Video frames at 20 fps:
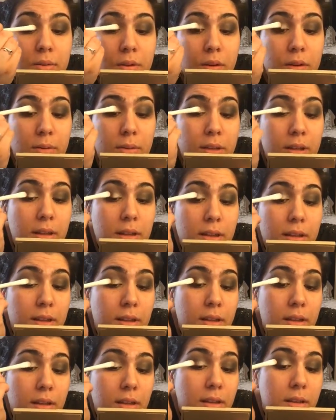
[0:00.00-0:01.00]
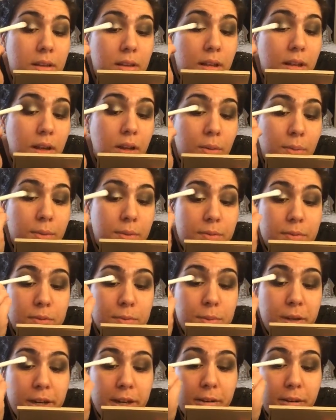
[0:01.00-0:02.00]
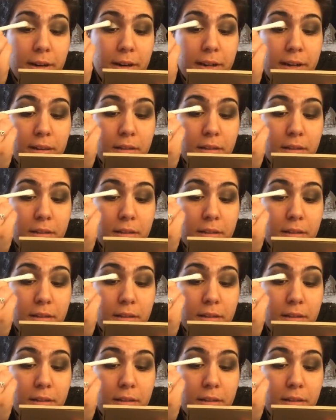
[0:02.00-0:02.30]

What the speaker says: Well, with the help of spray,